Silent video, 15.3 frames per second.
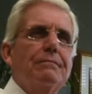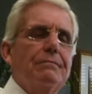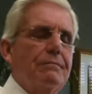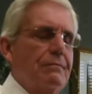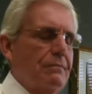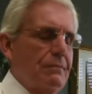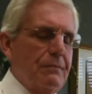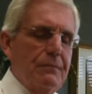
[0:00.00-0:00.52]

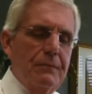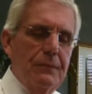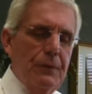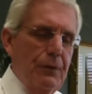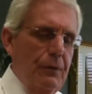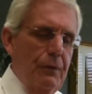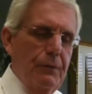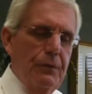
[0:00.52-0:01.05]

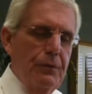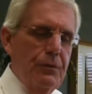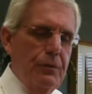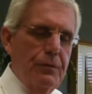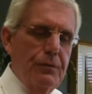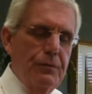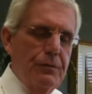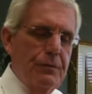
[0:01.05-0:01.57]
you know, they're
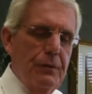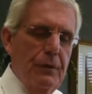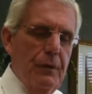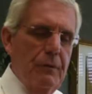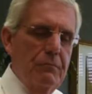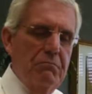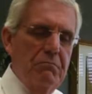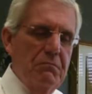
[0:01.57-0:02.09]
just
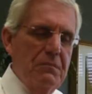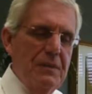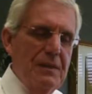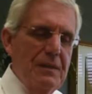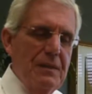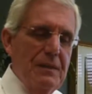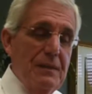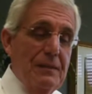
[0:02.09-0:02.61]

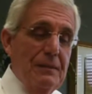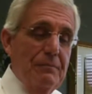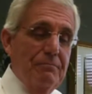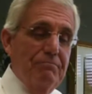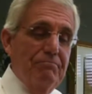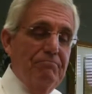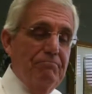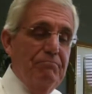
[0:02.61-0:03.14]

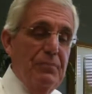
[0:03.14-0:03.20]
uh,